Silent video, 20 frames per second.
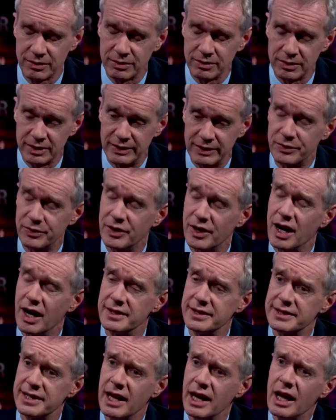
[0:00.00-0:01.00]
call in
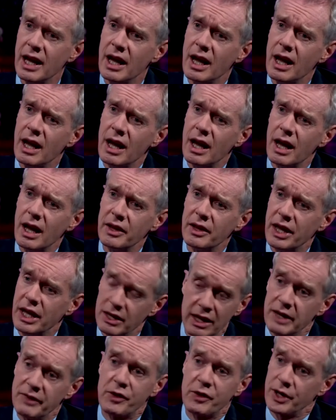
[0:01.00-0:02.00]
France,
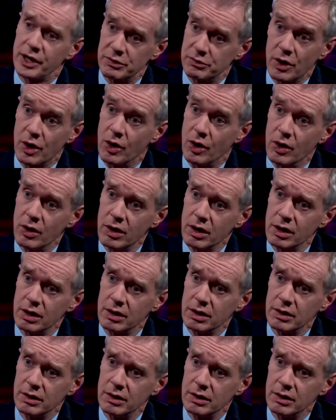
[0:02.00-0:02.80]
they've got it wrong?